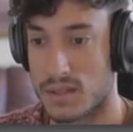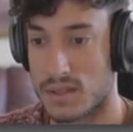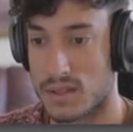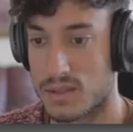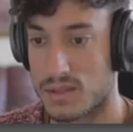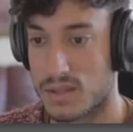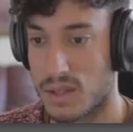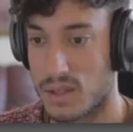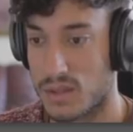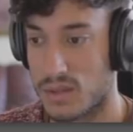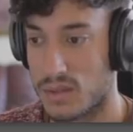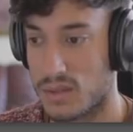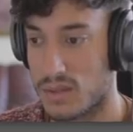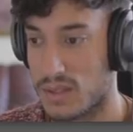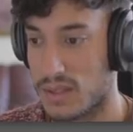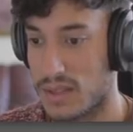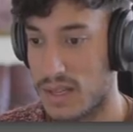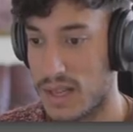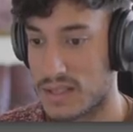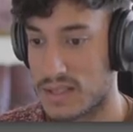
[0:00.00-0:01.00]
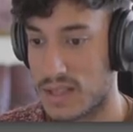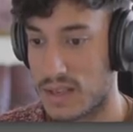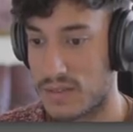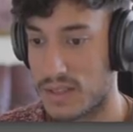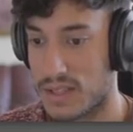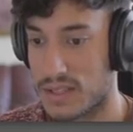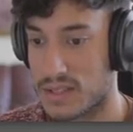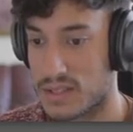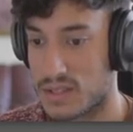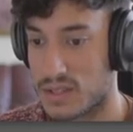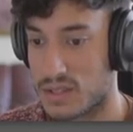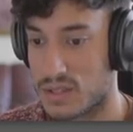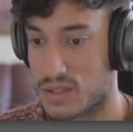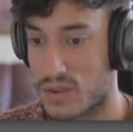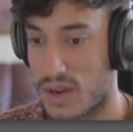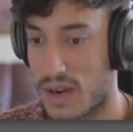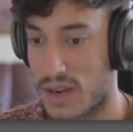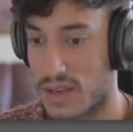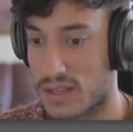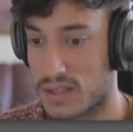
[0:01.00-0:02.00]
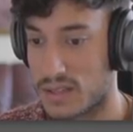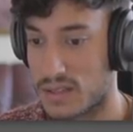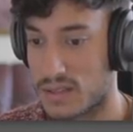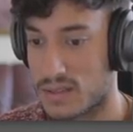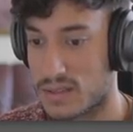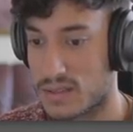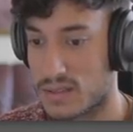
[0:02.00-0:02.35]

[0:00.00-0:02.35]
So let's have a listen to the track.